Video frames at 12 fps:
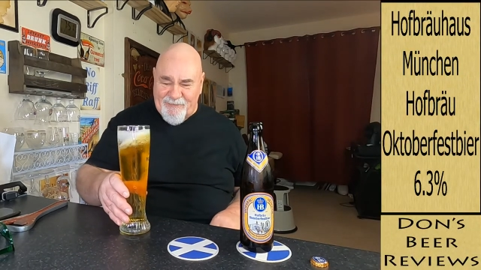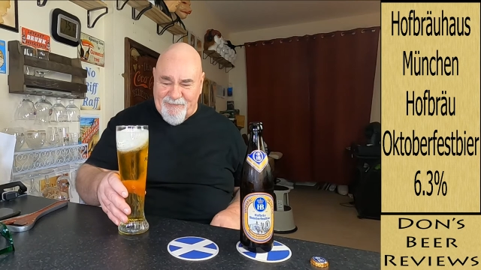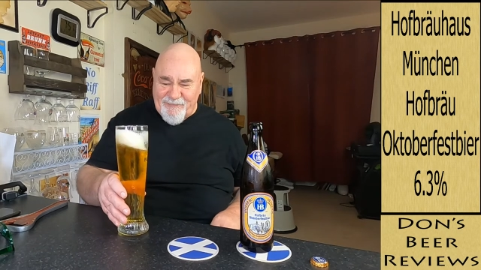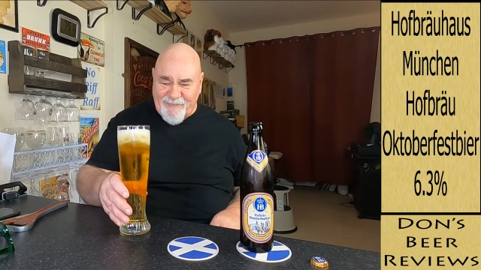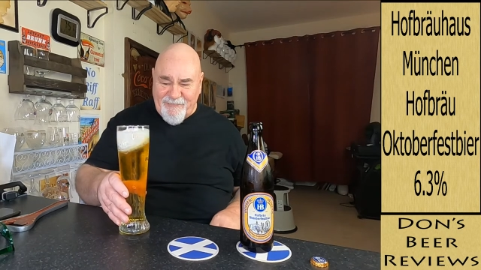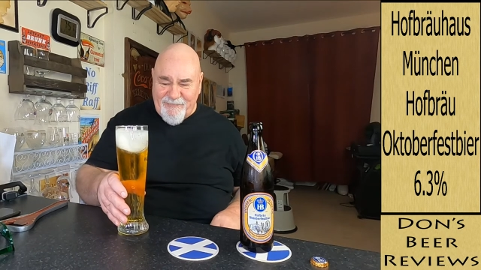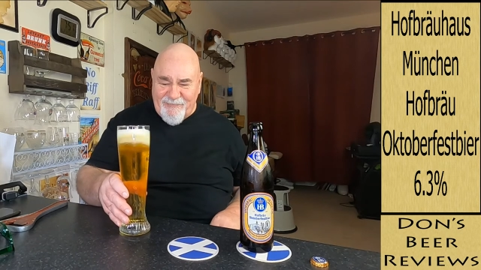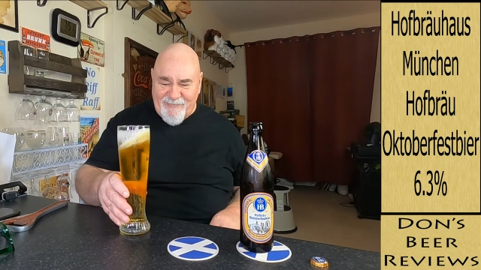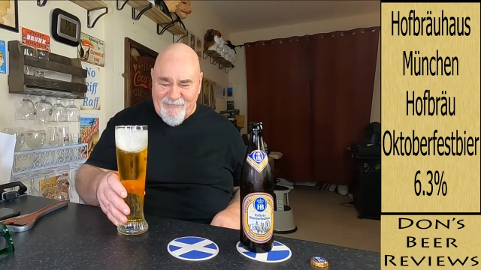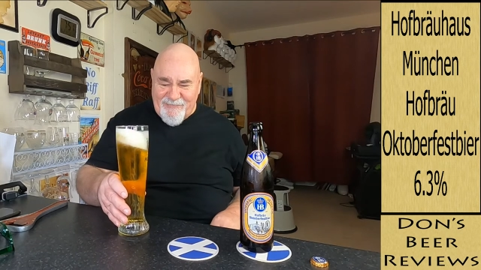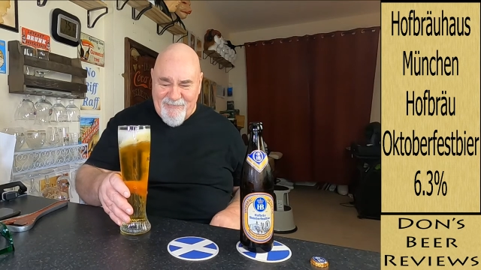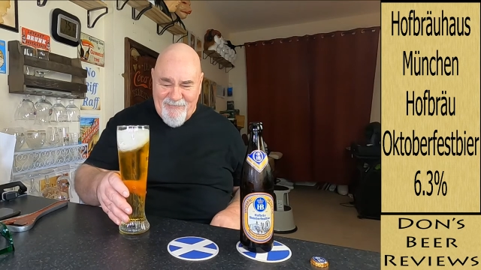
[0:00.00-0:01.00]

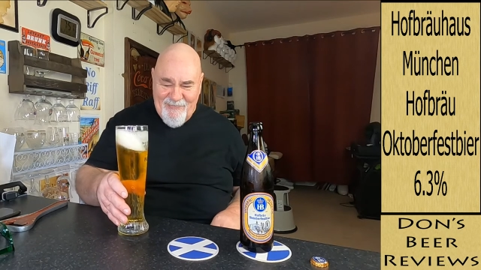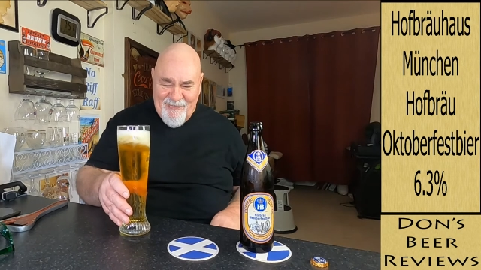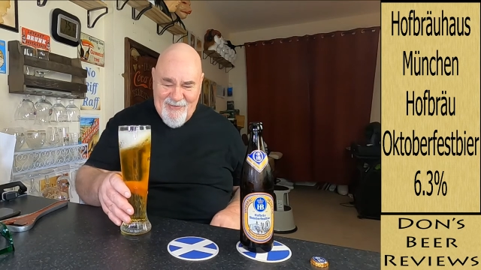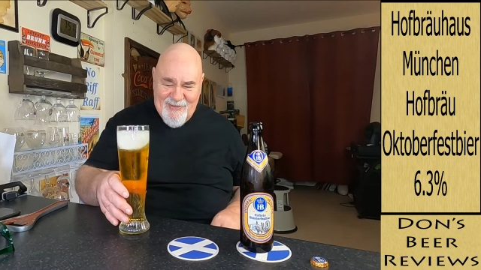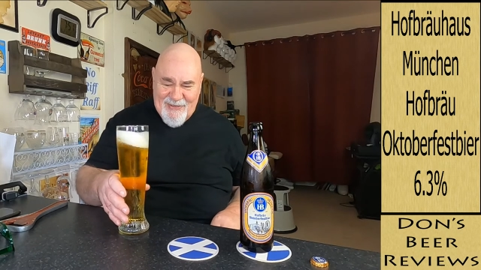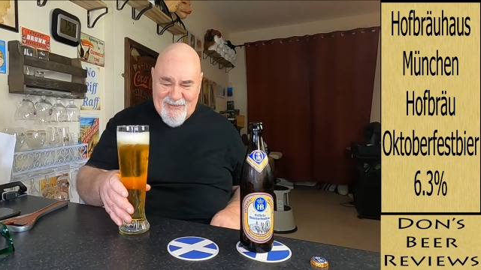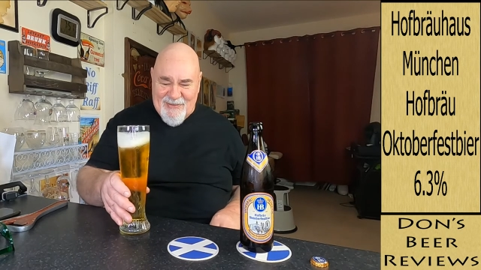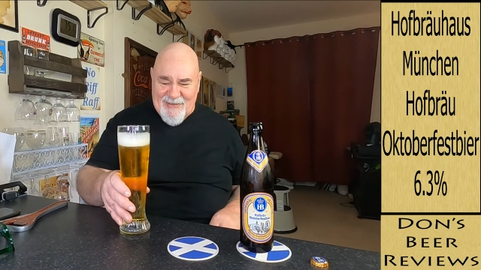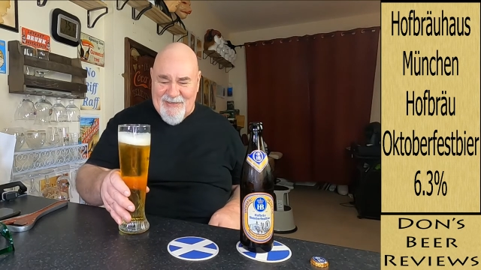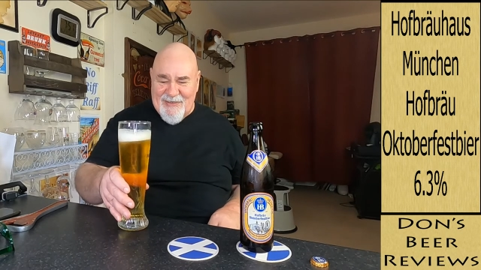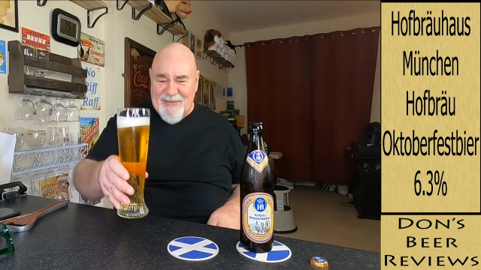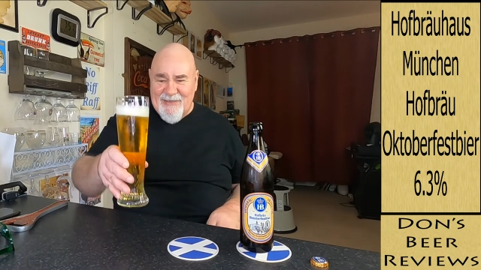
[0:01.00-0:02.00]

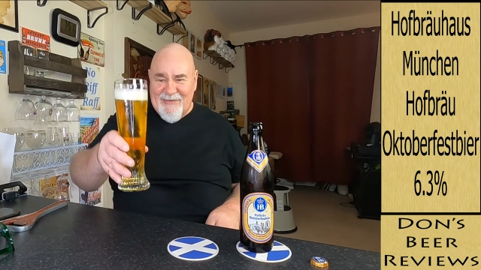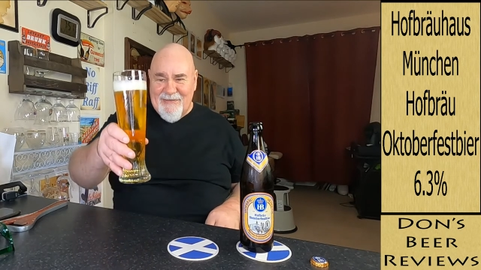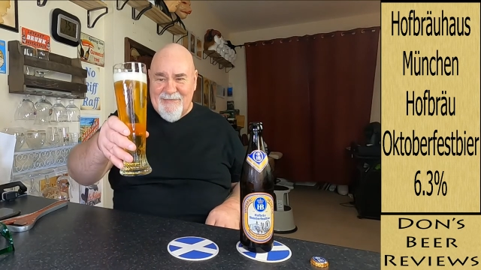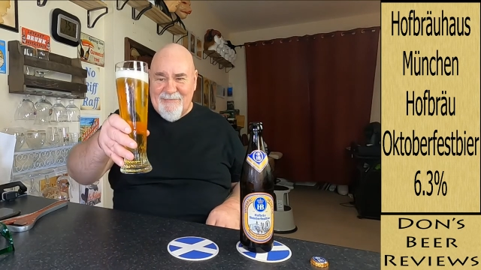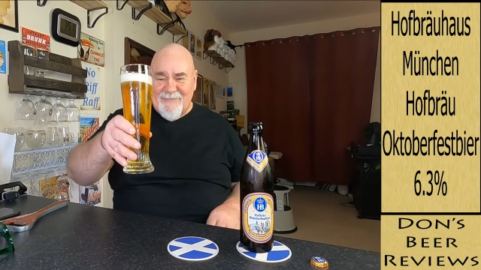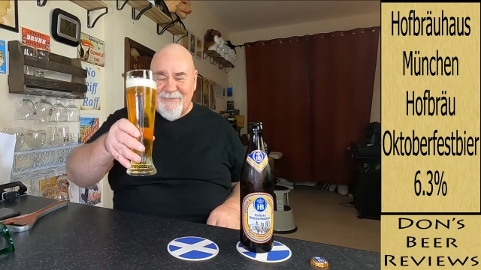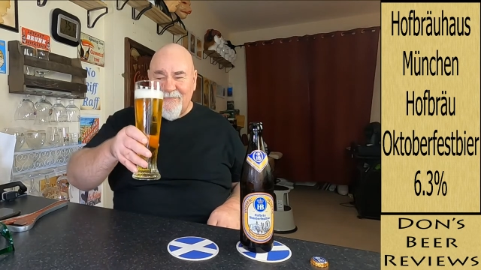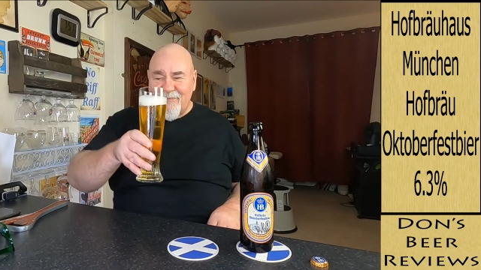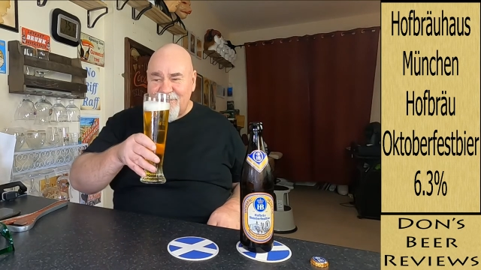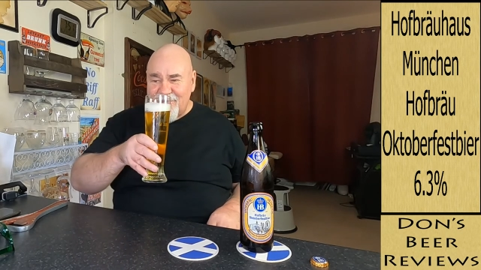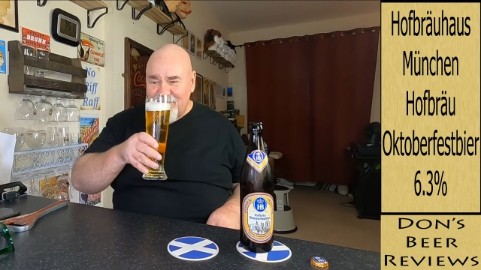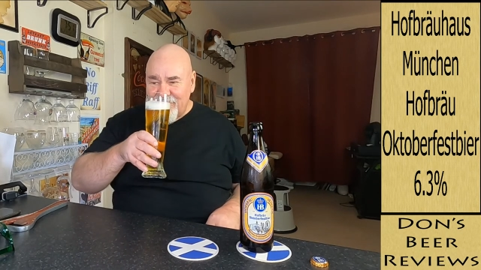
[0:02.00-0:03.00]

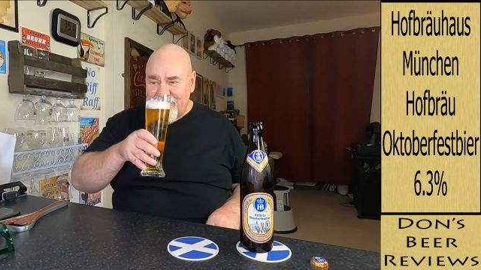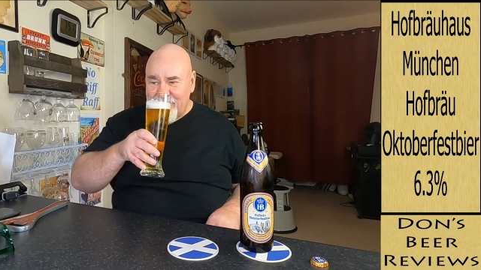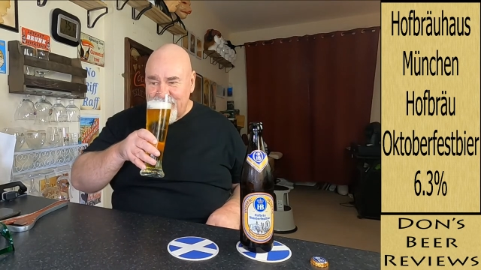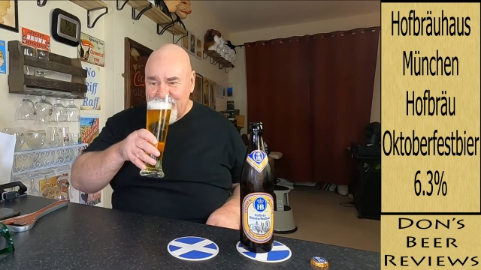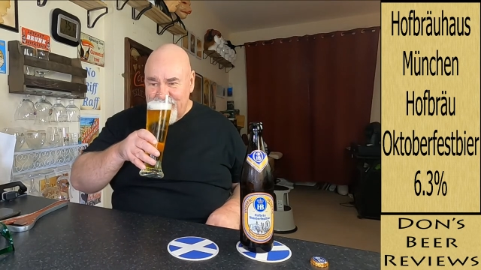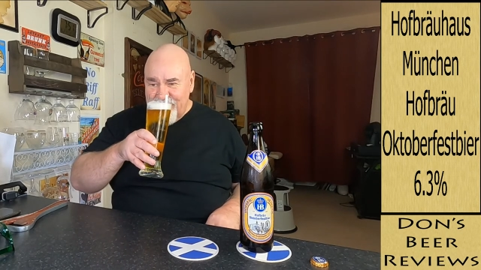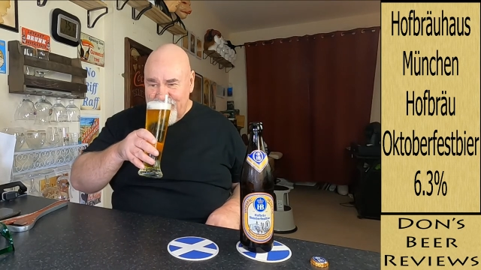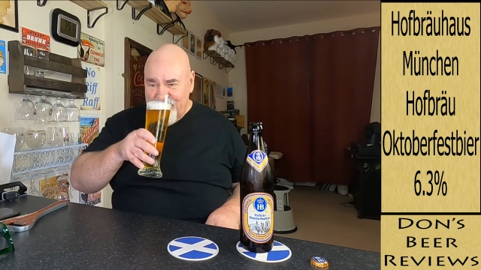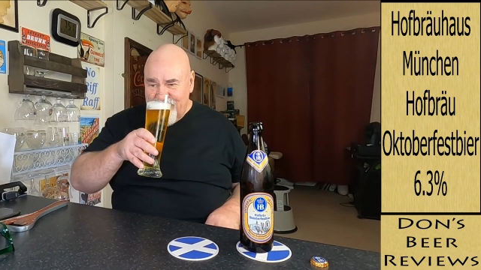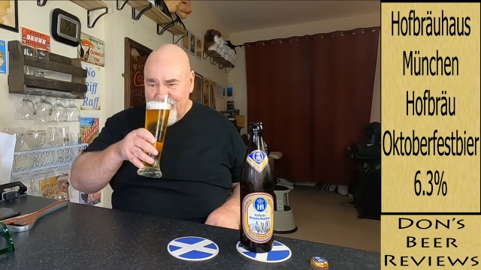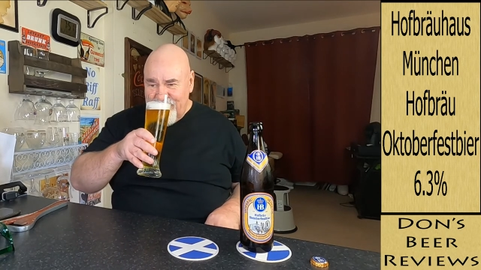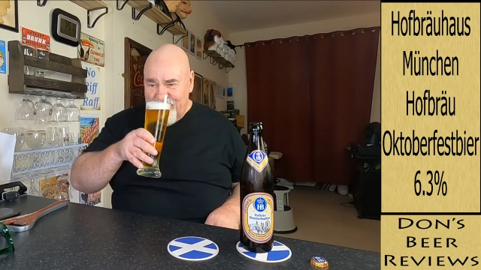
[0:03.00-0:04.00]

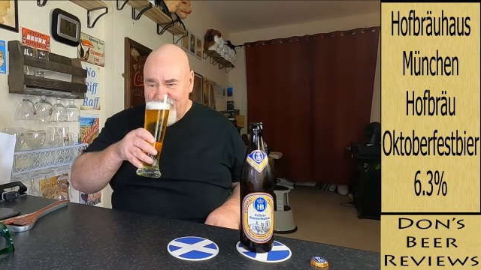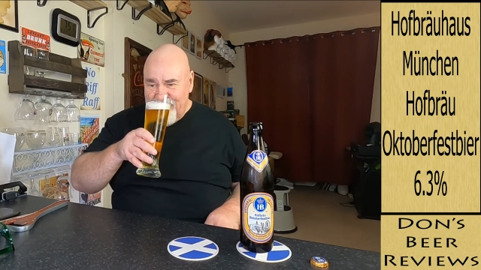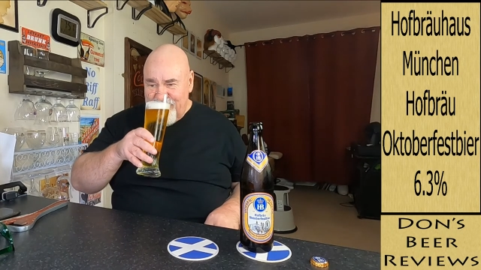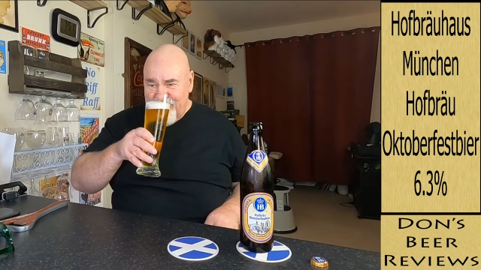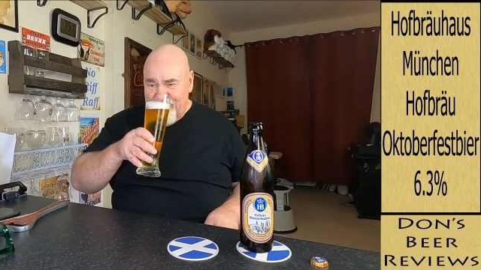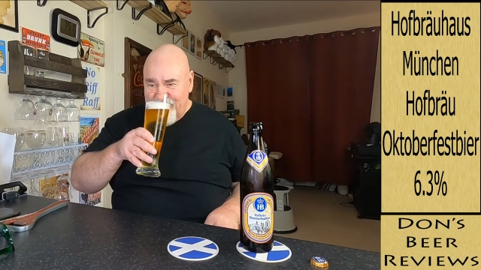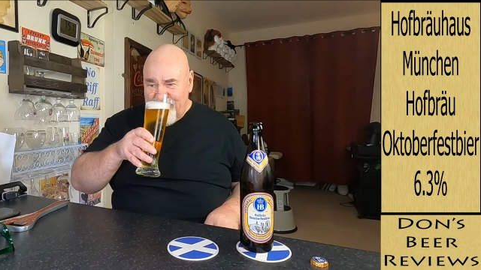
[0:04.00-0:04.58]
(silence)